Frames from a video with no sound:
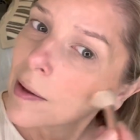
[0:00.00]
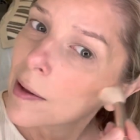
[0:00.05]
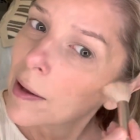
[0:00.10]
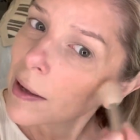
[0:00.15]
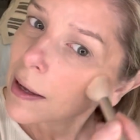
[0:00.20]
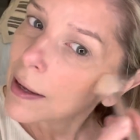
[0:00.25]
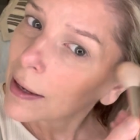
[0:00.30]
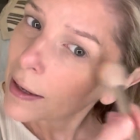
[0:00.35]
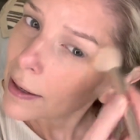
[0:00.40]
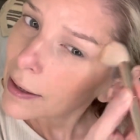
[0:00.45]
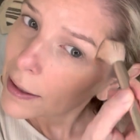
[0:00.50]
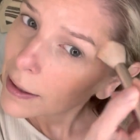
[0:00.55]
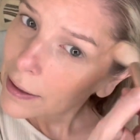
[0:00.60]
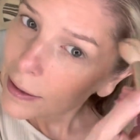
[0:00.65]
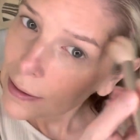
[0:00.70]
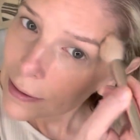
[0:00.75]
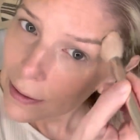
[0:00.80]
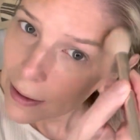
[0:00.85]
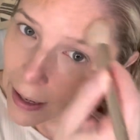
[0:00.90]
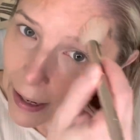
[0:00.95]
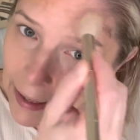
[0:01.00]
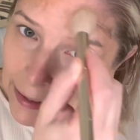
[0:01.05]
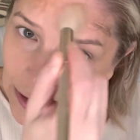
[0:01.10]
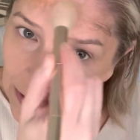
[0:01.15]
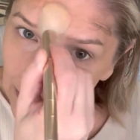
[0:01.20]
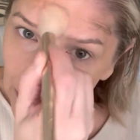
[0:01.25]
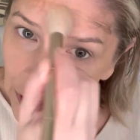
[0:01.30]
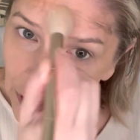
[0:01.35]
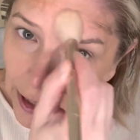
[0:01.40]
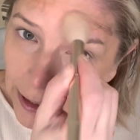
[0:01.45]
And I
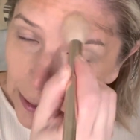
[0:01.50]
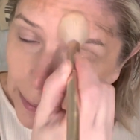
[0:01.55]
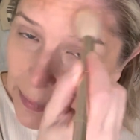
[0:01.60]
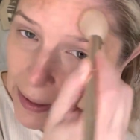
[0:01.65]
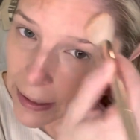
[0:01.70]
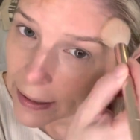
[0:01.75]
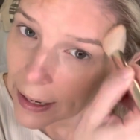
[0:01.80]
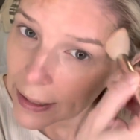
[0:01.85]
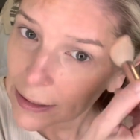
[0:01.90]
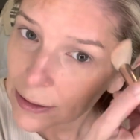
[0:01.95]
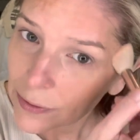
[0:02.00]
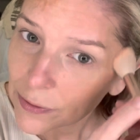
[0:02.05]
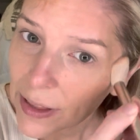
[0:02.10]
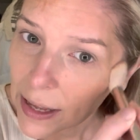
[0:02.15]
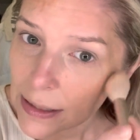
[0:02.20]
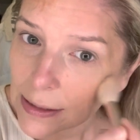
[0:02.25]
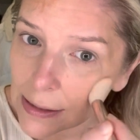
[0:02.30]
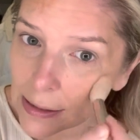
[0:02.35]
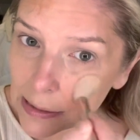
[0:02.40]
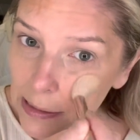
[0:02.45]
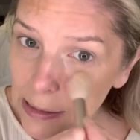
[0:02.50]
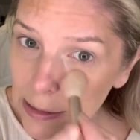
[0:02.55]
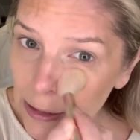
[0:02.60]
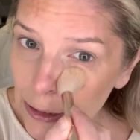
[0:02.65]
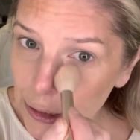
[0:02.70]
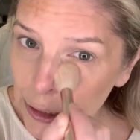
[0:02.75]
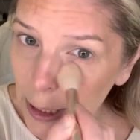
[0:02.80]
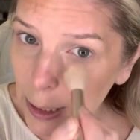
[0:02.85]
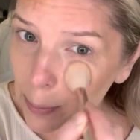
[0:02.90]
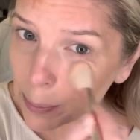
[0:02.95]
just try to make kind of that C
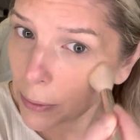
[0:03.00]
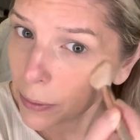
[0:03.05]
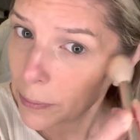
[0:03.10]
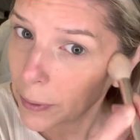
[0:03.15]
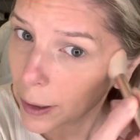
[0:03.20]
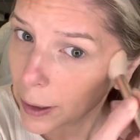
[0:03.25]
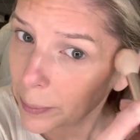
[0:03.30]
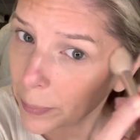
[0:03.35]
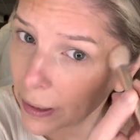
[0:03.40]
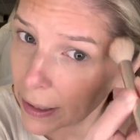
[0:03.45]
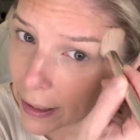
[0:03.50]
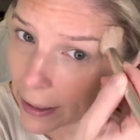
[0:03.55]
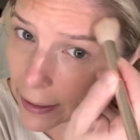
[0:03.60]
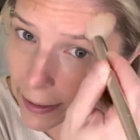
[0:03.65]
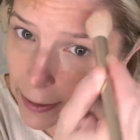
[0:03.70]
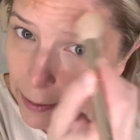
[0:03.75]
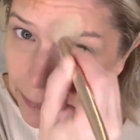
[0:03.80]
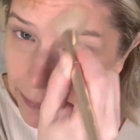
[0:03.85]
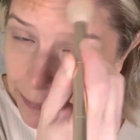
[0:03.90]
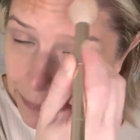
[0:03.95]
shape around my eye